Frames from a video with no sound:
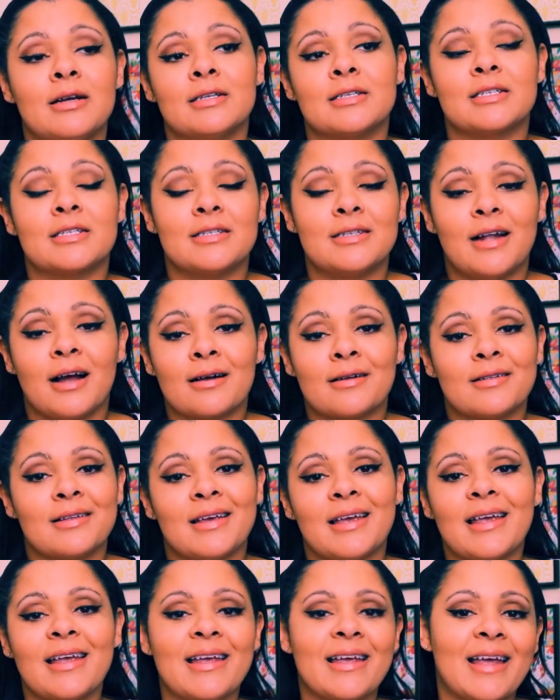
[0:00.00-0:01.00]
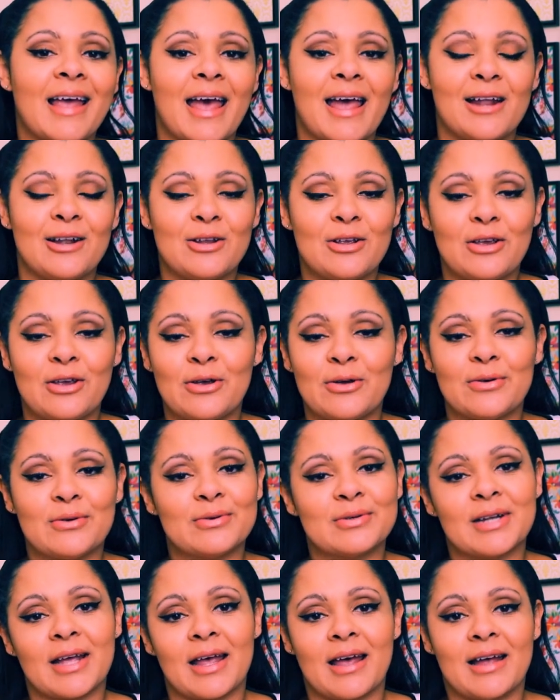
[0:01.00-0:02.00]
snuggly and
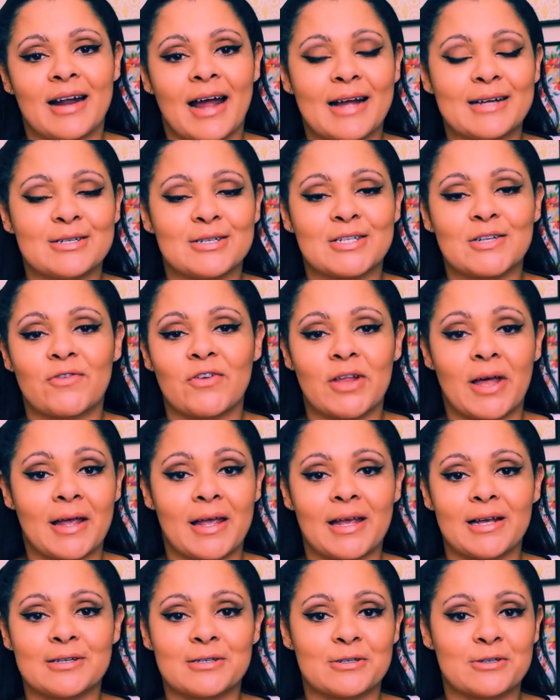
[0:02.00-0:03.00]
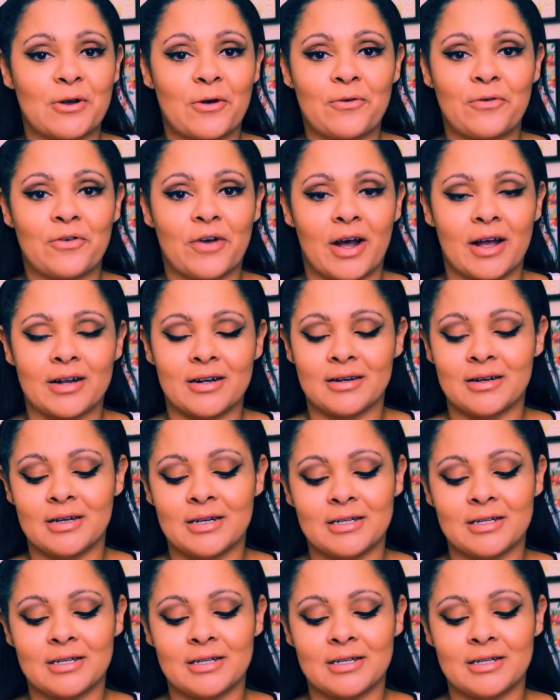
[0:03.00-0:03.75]
cute, and I just feel like he is so fun.